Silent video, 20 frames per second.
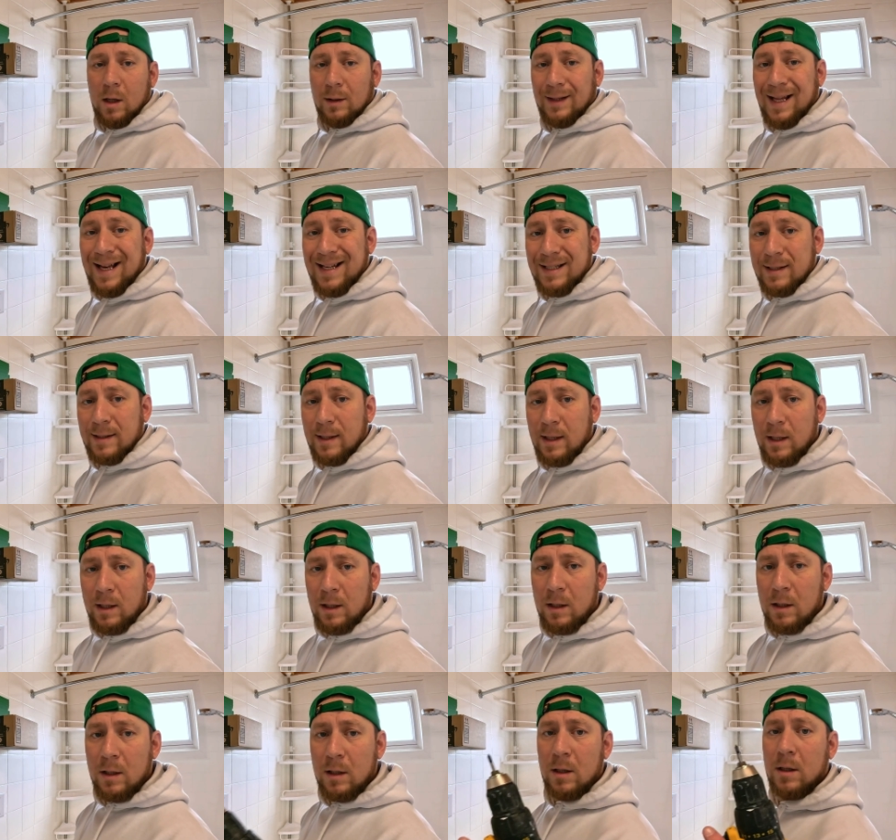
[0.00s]
Last
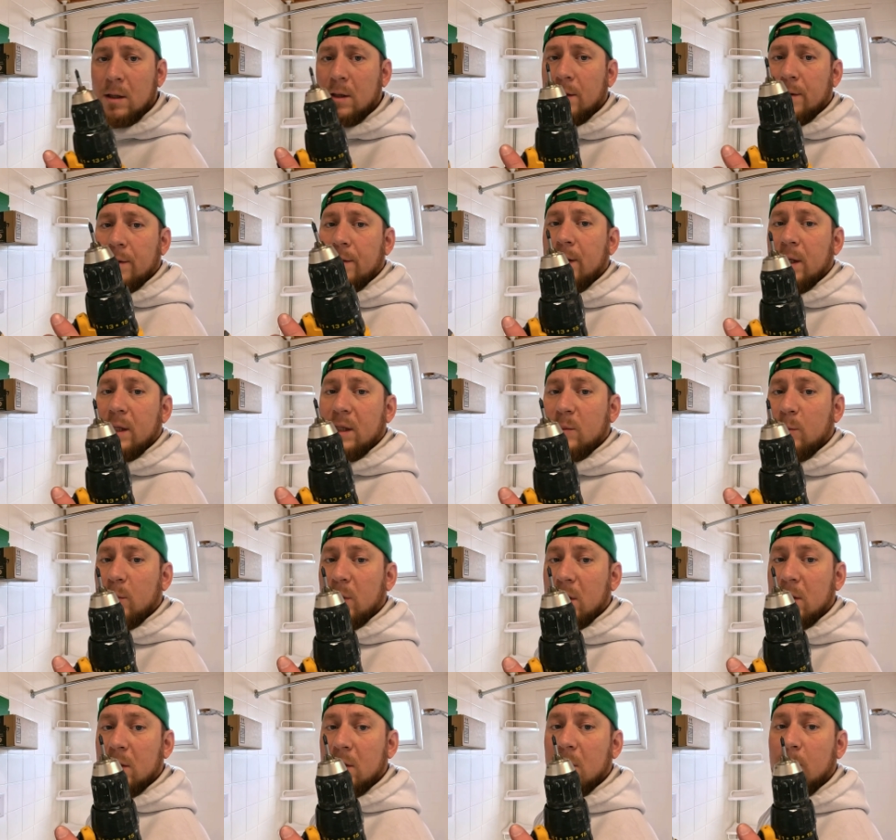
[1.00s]
thing, these
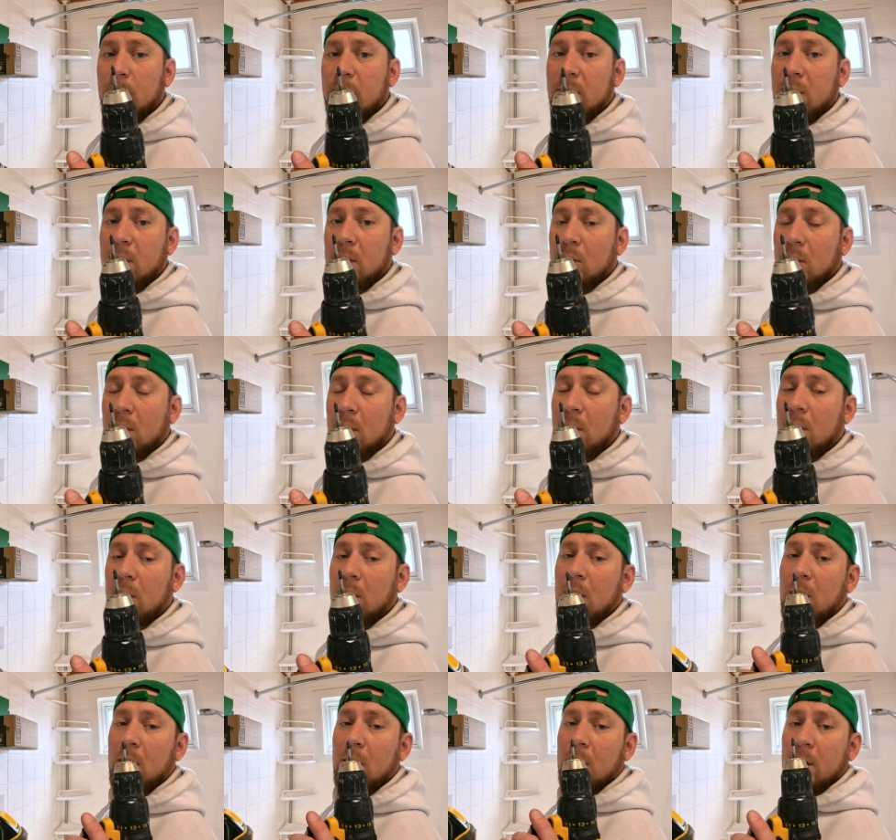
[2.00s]
bits particular,
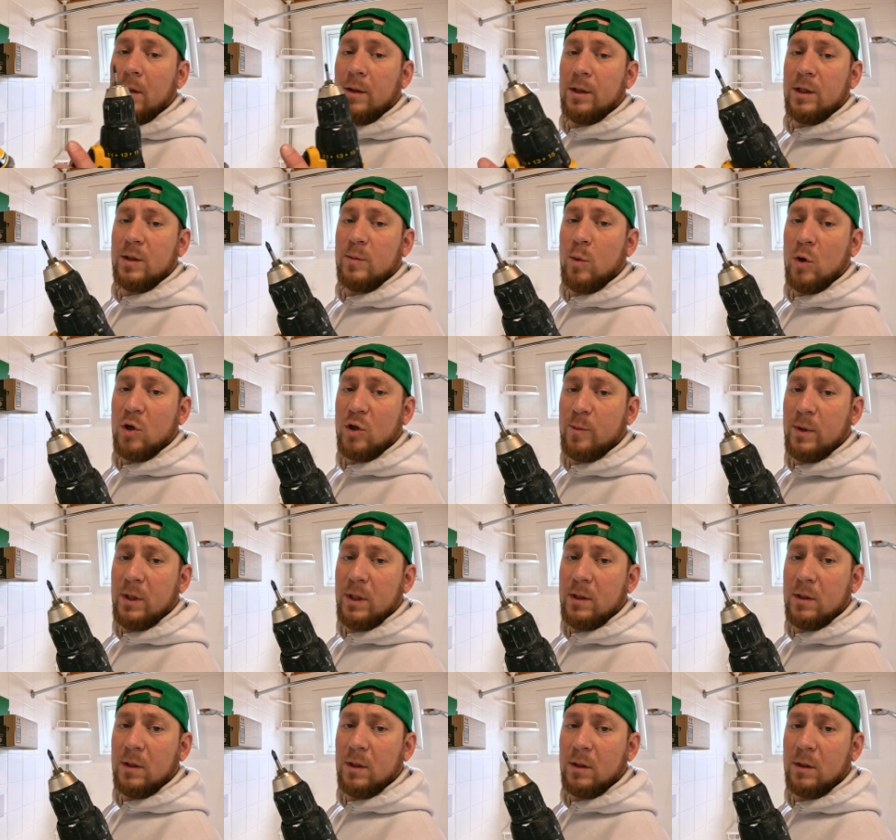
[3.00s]
these Bosch
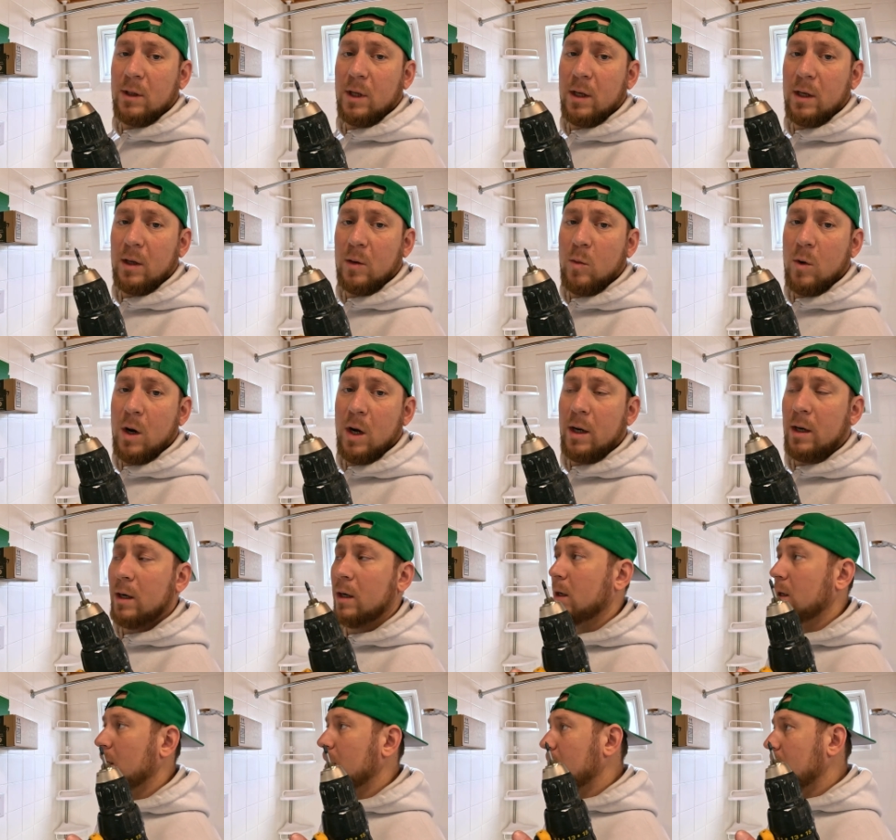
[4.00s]
bits, they
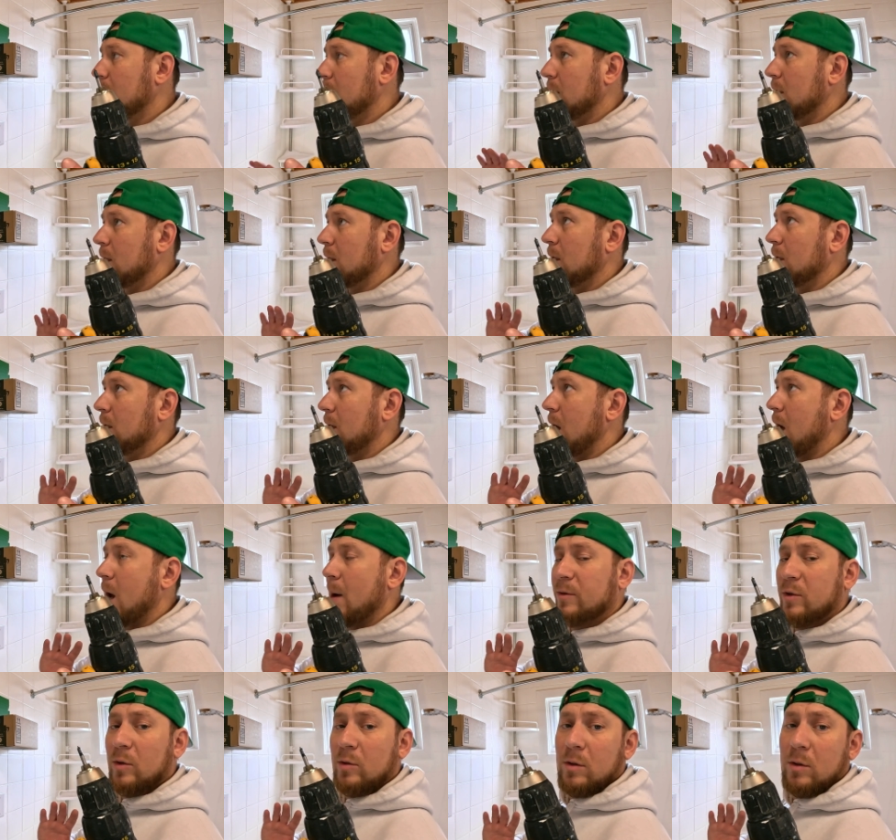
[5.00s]
require
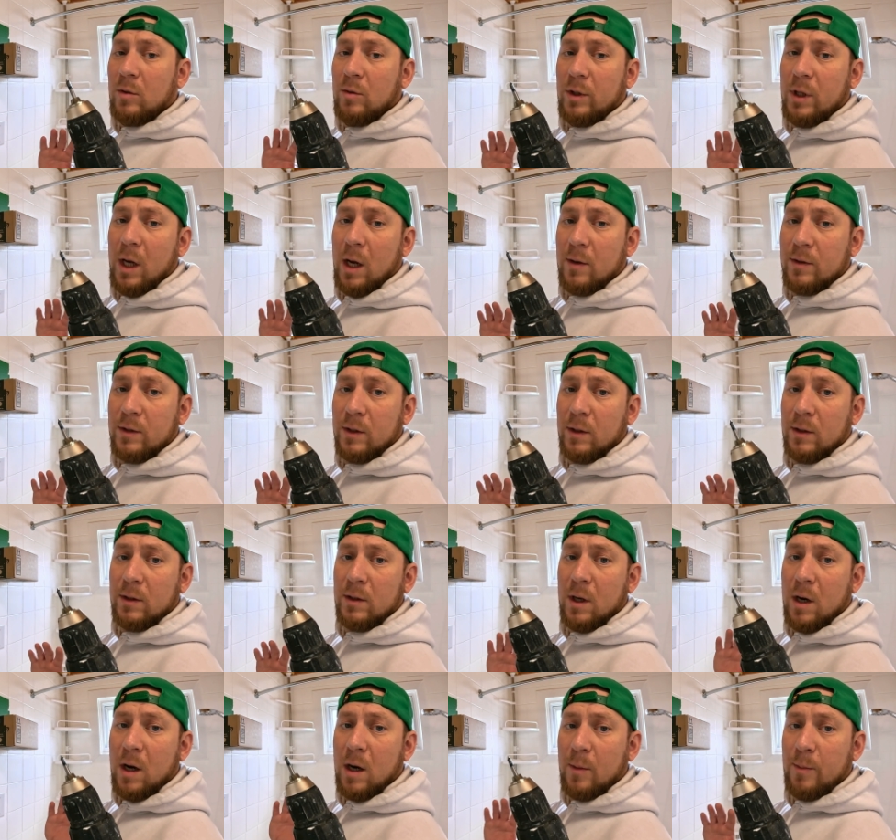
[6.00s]
up to
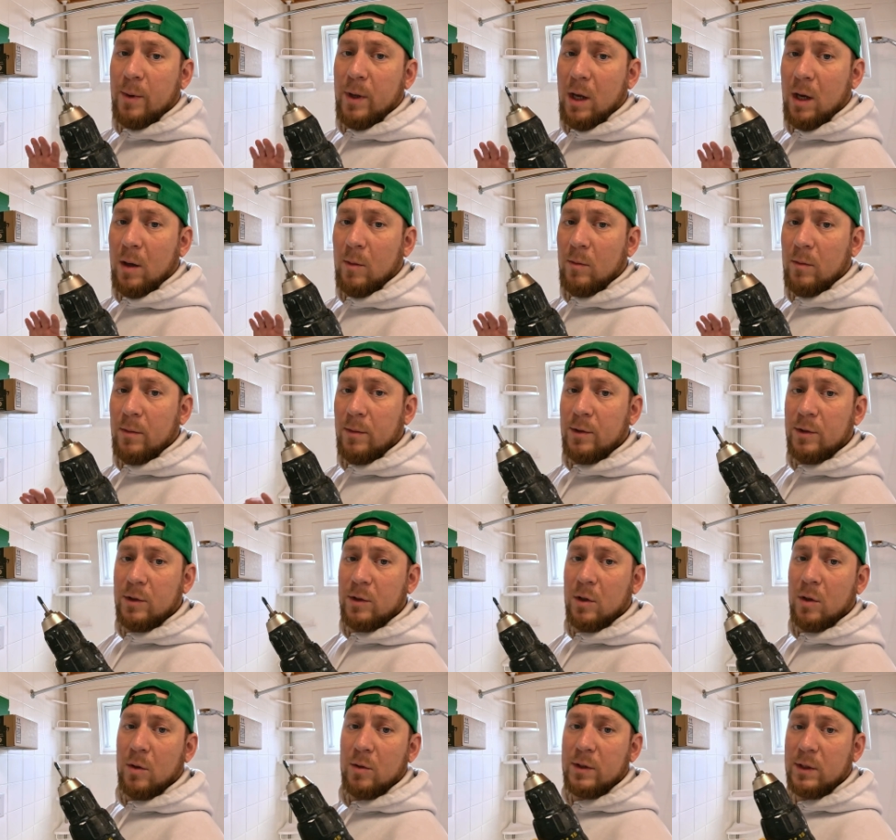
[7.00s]
2000 RPM,
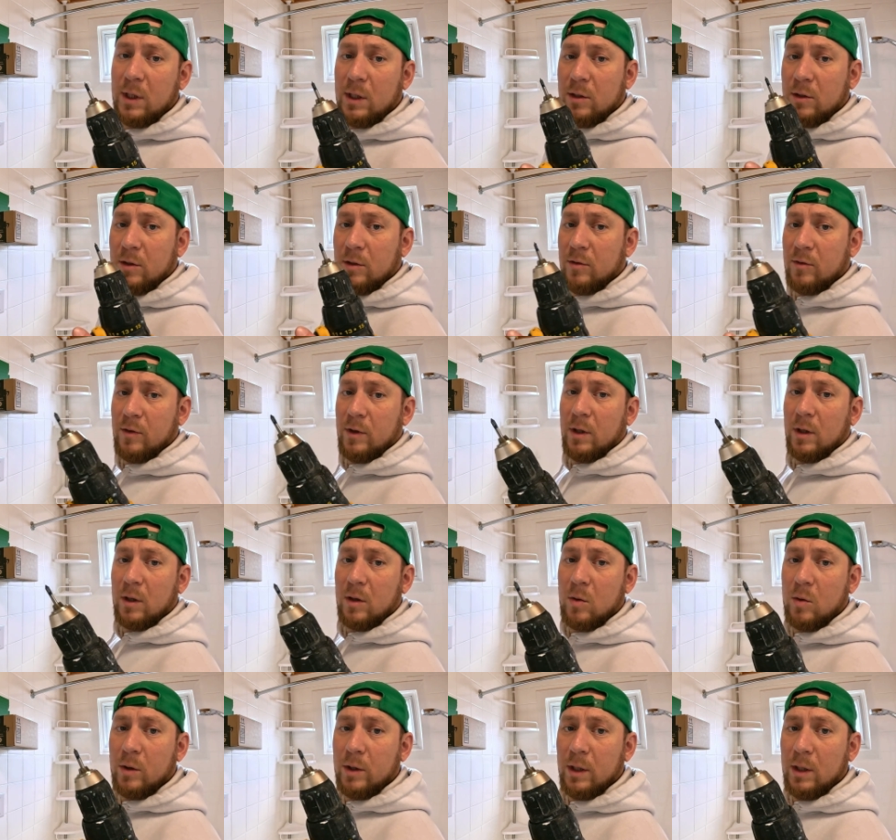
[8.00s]
so set your drill
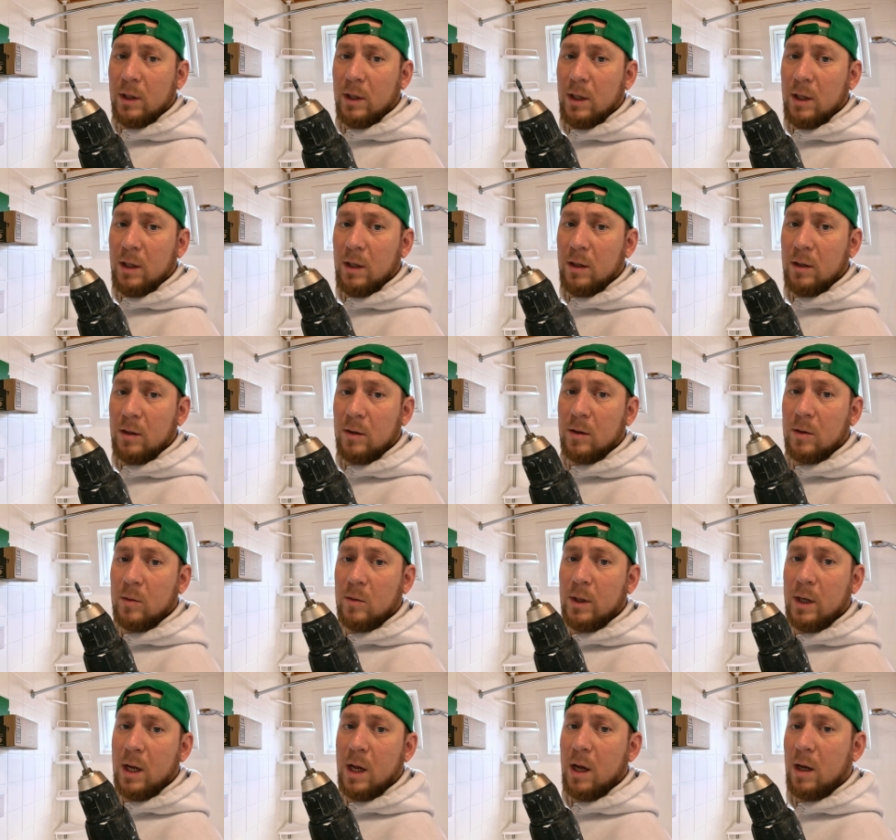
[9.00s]
accordingly. You don't
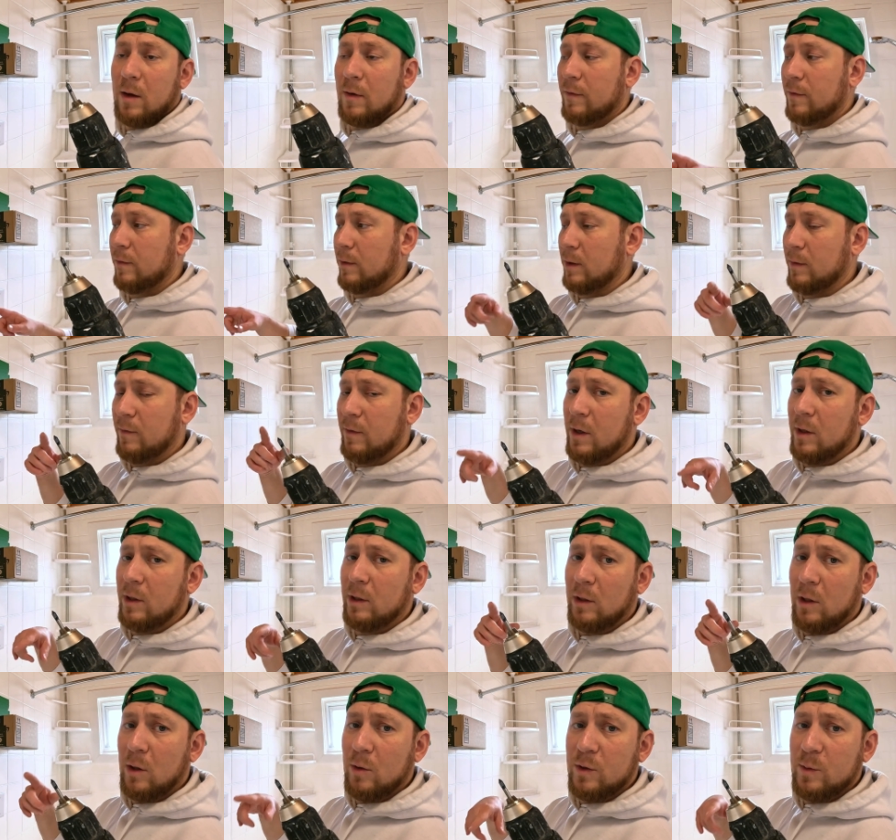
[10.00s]
want to have the
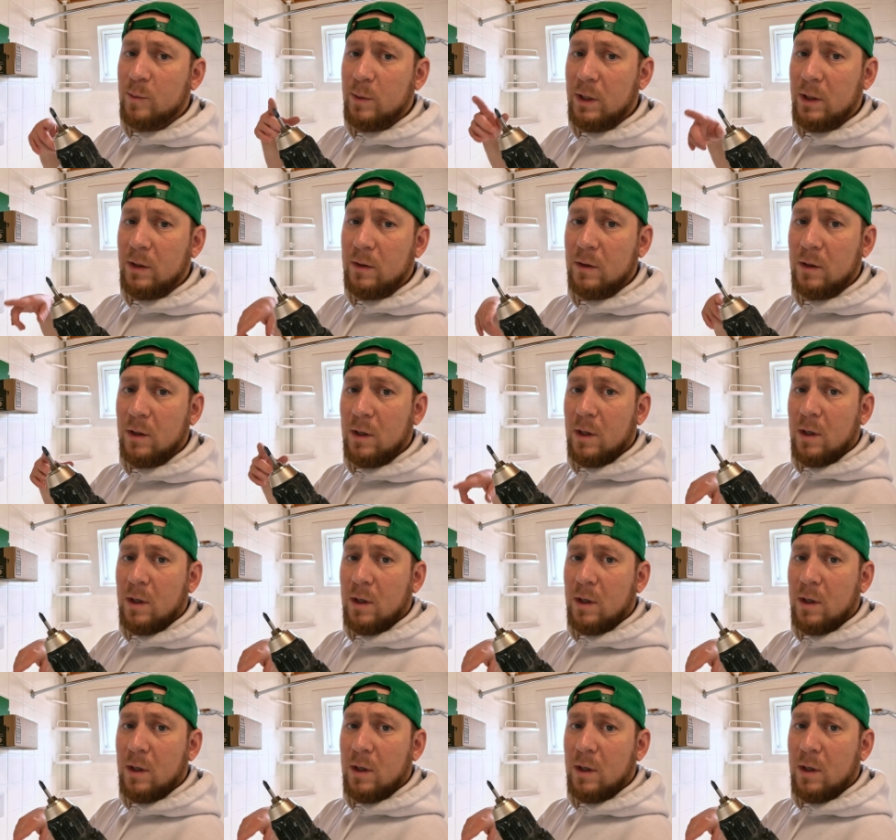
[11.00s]
very low speed